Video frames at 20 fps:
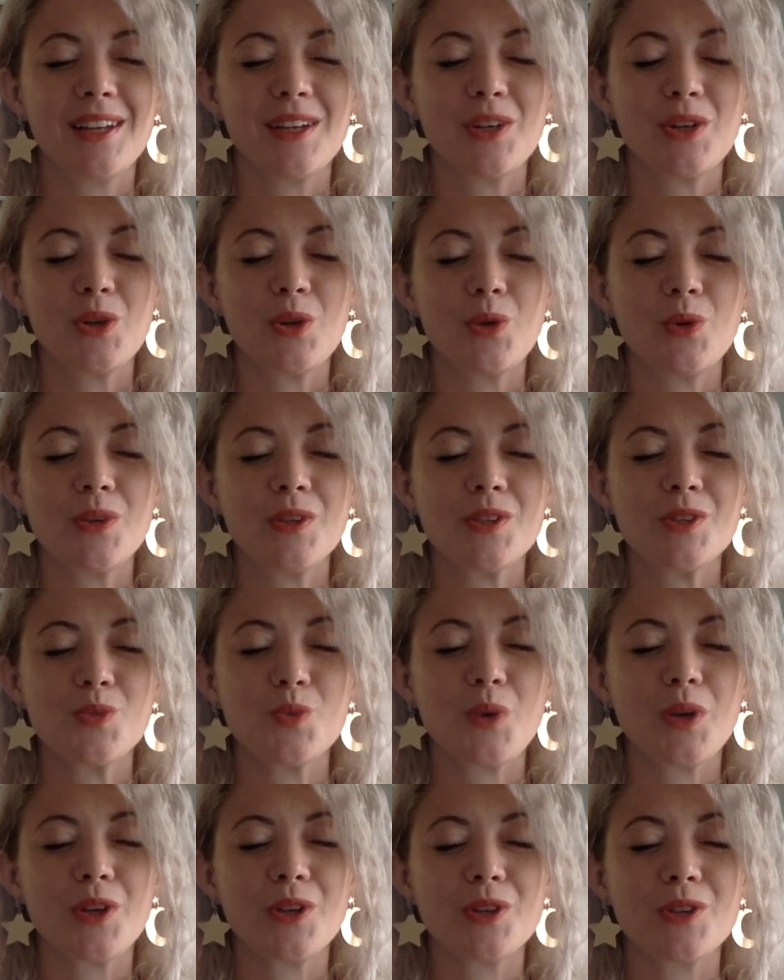Notice
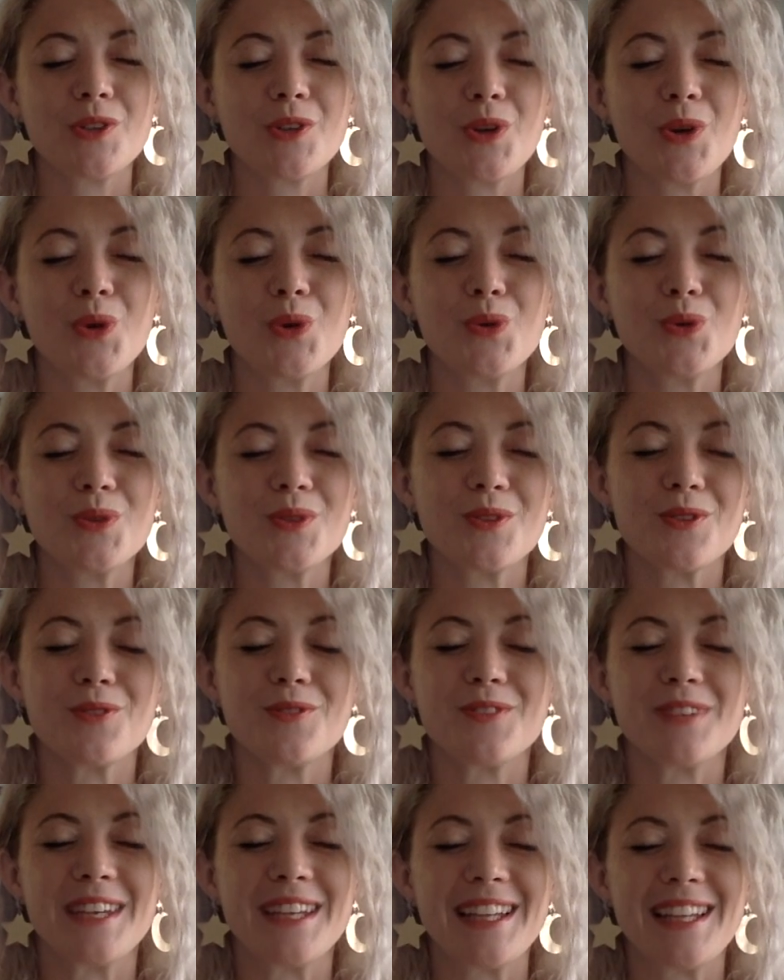what your toes are
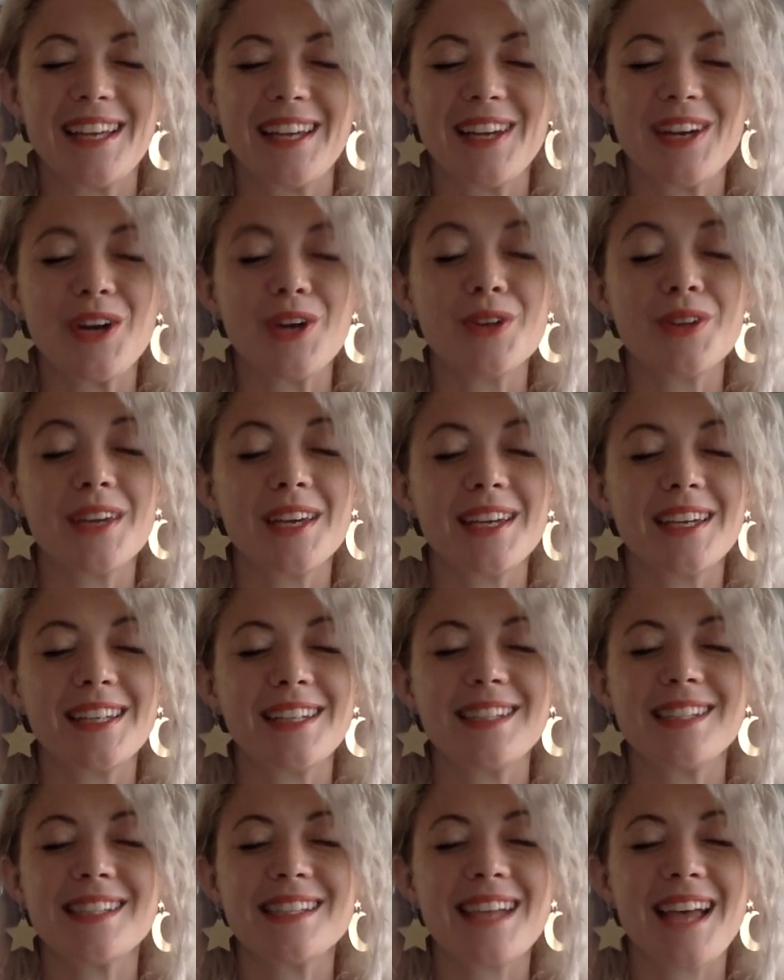feeling. Are they
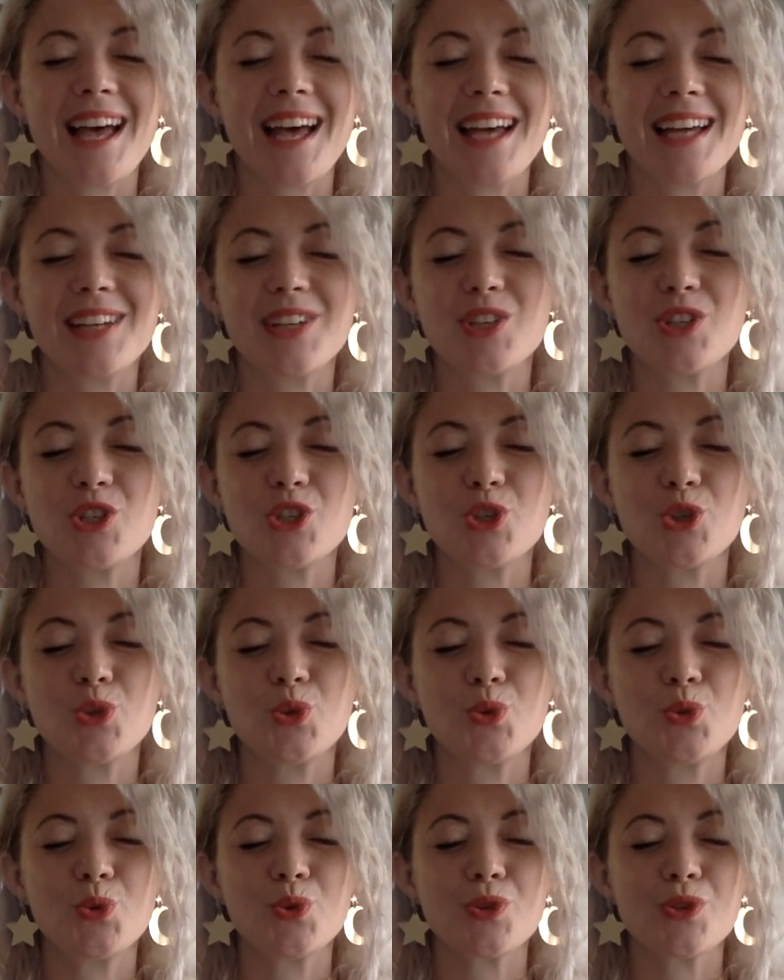inside
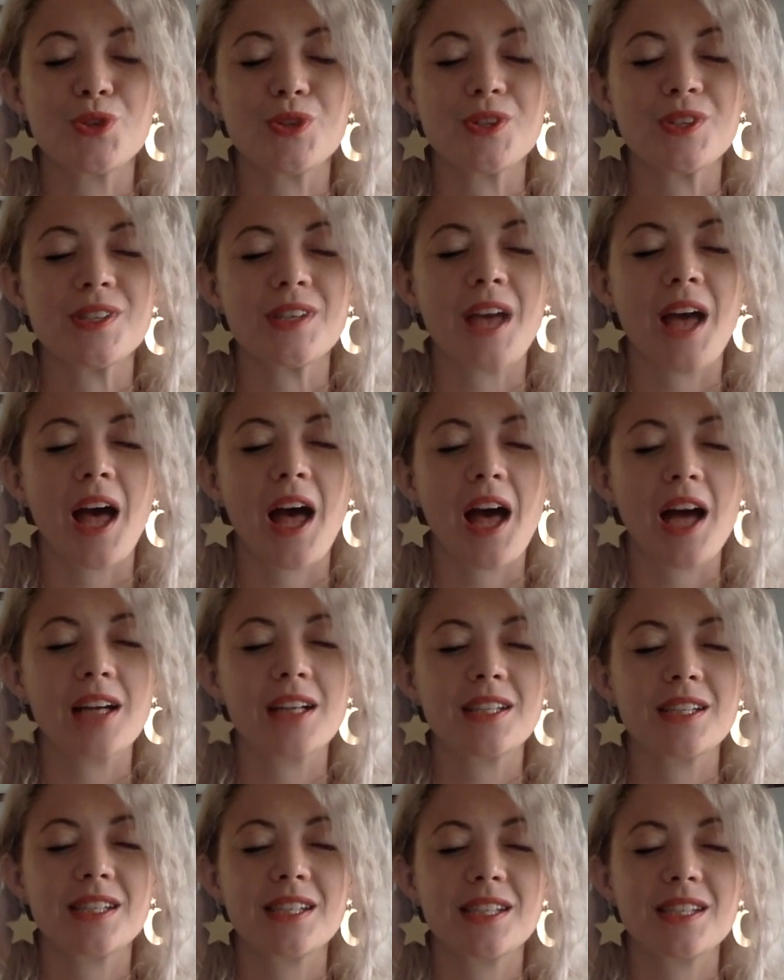shoes or
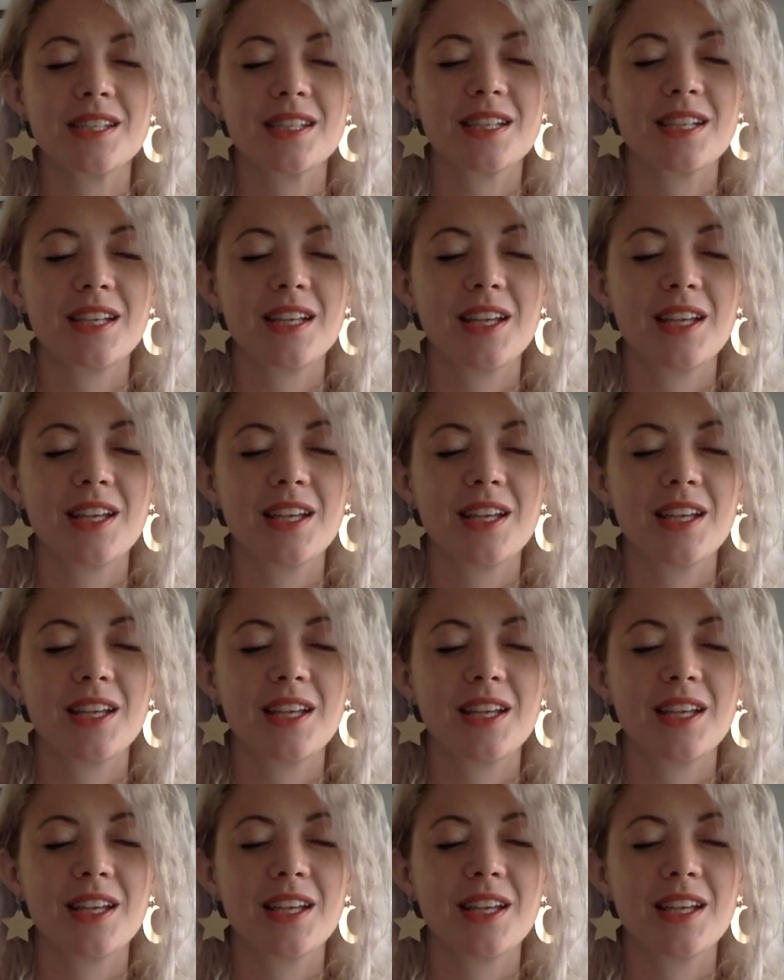socks?